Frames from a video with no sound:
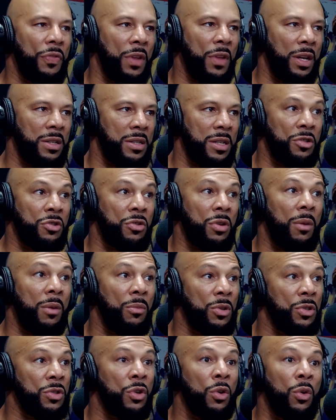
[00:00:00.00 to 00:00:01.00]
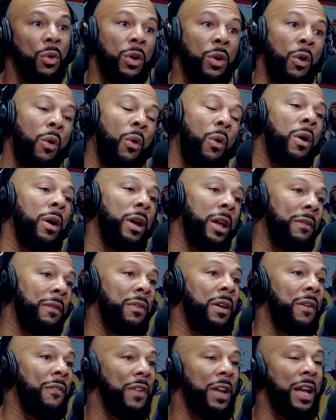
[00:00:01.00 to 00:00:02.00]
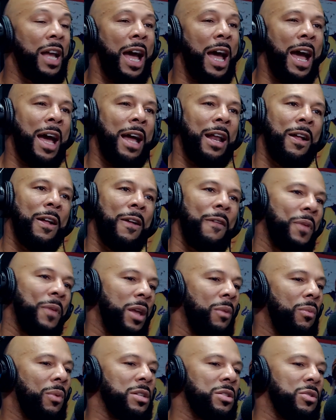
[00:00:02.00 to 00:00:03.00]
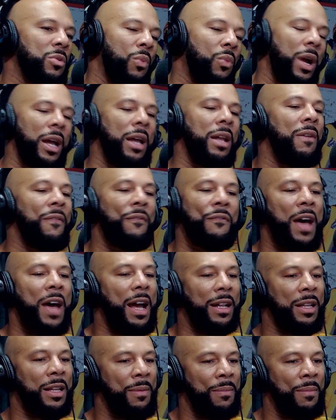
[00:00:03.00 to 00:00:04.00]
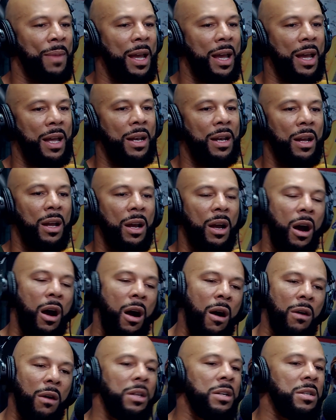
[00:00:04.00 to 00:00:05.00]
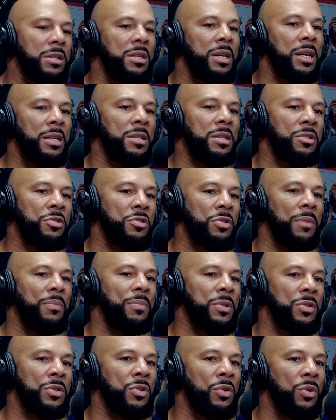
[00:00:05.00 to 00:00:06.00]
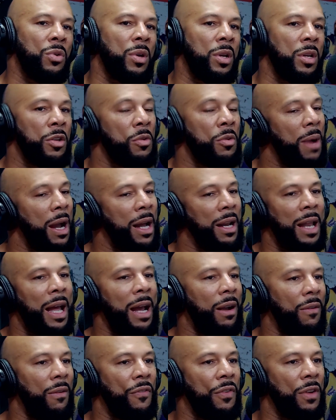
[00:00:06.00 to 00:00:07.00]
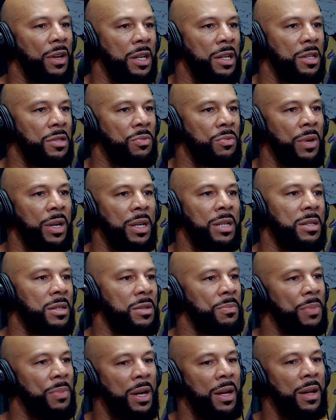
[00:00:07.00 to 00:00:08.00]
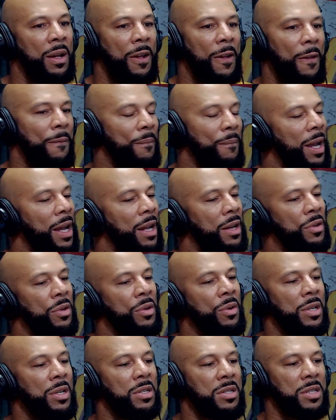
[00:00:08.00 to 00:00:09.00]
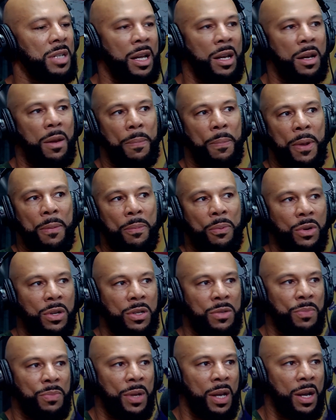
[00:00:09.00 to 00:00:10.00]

the things that Trump was doing, or even if he had, he wasn't weighing the fact that man, all these things that Trump is doing, you might like him for these reasons, but mm-hmm. man, do you understand the people that's